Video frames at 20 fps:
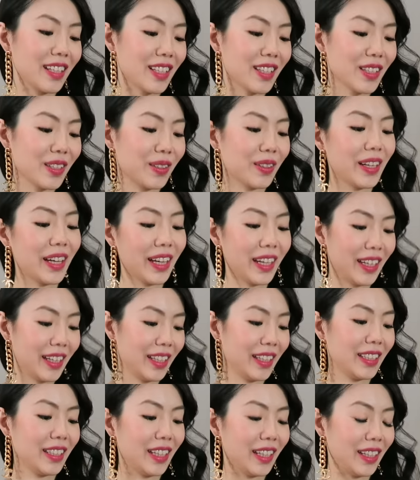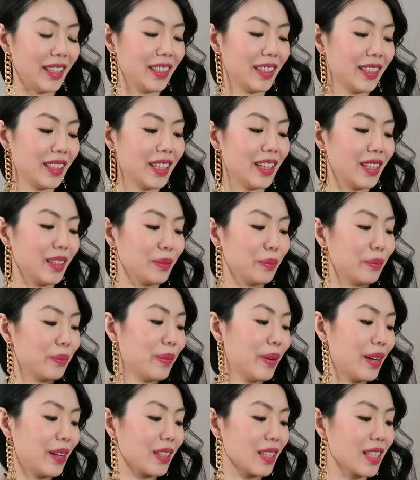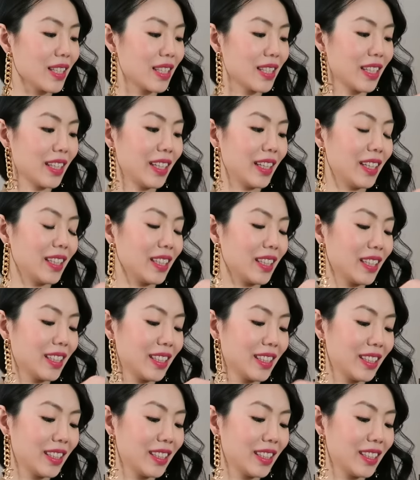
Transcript: let's go ahead and unbox it